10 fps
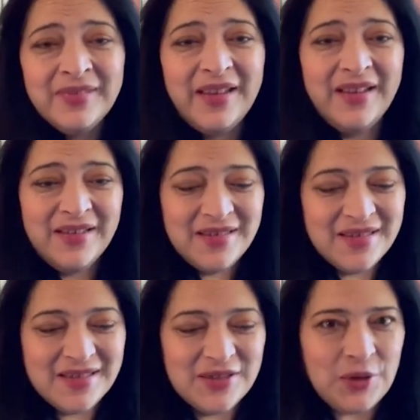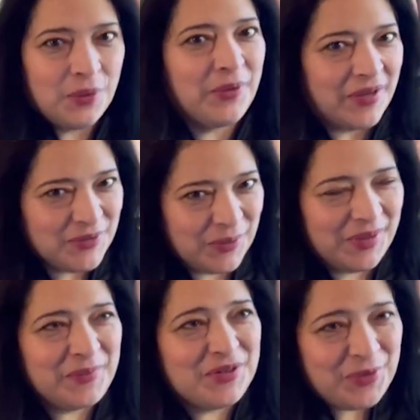And so, okay, so
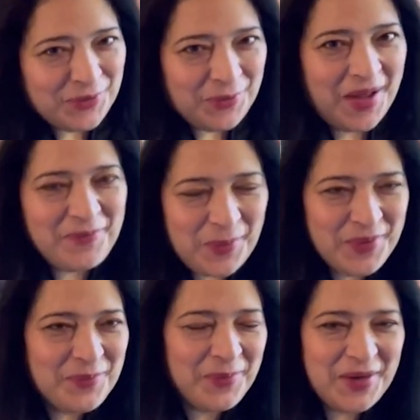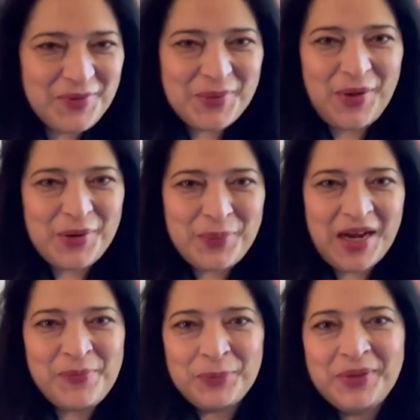let me show you. I've been raving about it, but
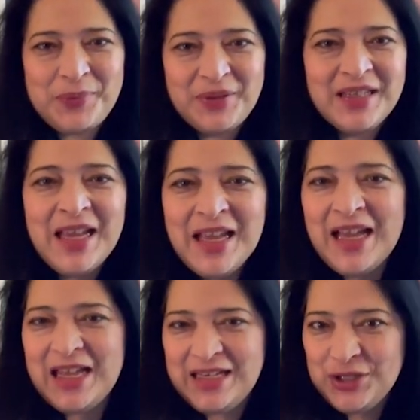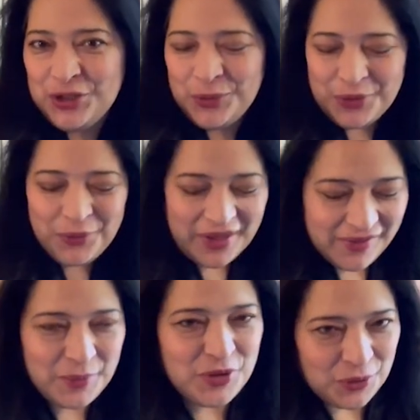I didn't show you. Okay,
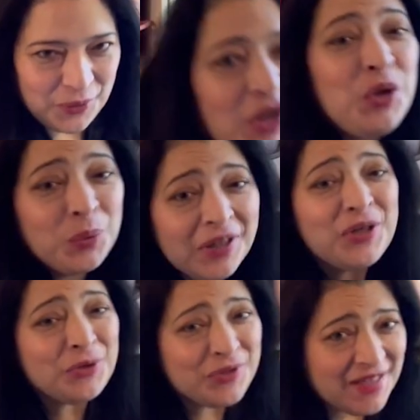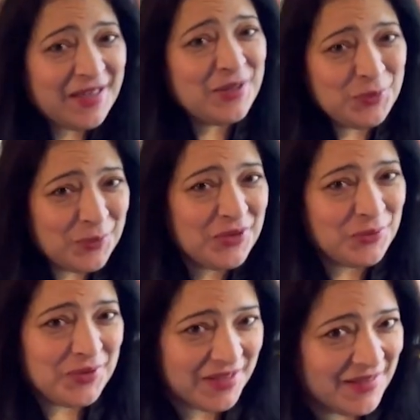let me show you. You will understand as soon as you
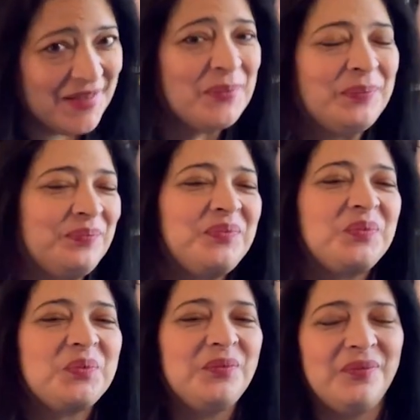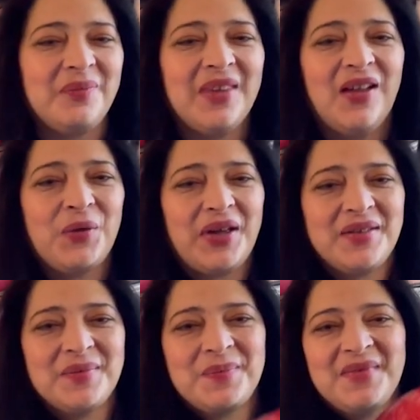see this. Okay,
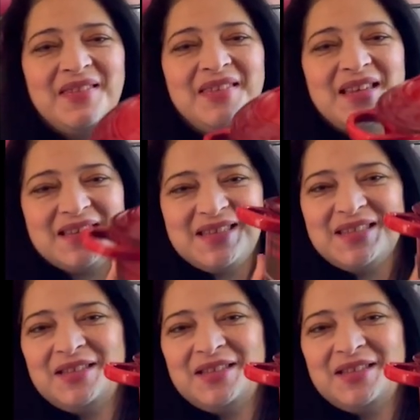this